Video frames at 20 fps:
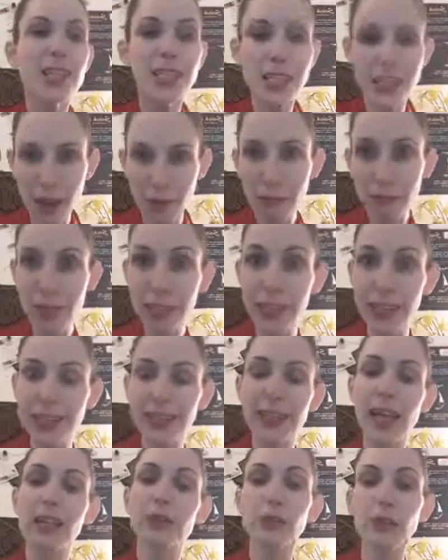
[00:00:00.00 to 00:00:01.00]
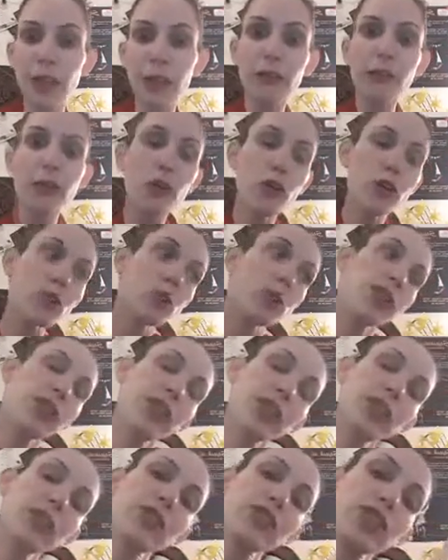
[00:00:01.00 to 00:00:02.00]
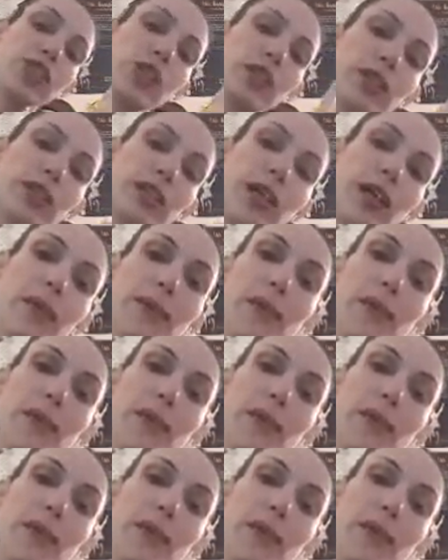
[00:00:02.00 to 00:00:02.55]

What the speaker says: Something like that. But of course, with the years, they